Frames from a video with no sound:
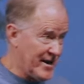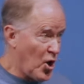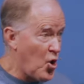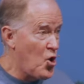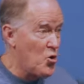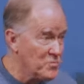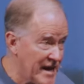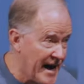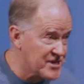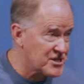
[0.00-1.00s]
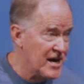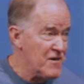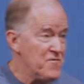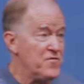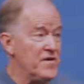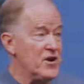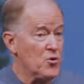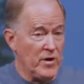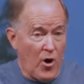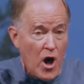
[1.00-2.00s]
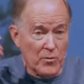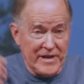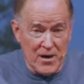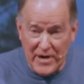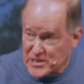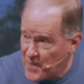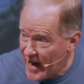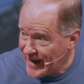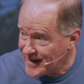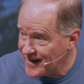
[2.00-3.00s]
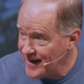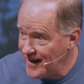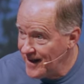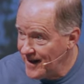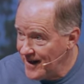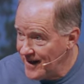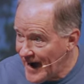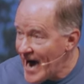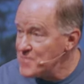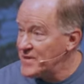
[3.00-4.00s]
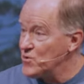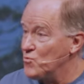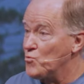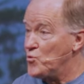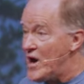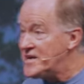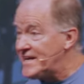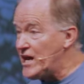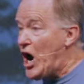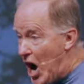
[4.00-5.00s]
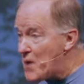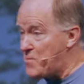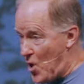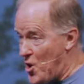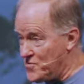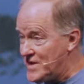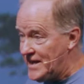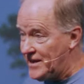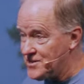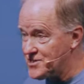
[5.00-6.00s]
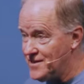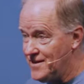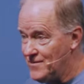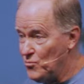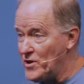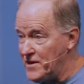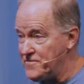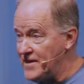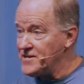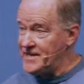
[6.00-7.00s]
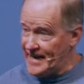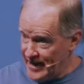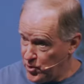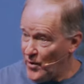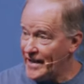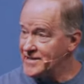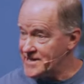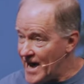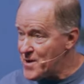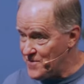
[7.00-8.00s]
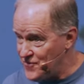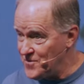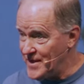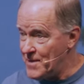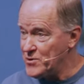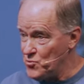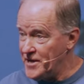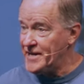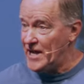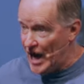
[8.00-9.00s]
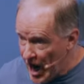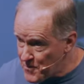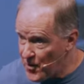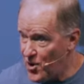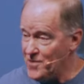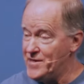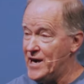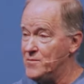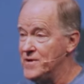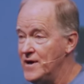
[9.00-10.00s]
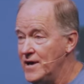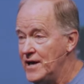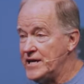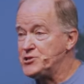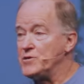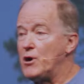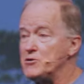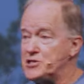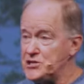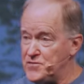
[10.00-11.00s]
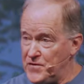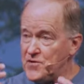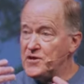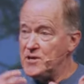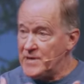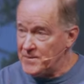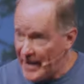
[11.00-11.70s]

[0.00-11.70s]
home desk, fear went all the way down my spine. i had been running up on these wondering if they'd get out of the way in time for me. I've been running up on them. And so there was this fear that hit me in my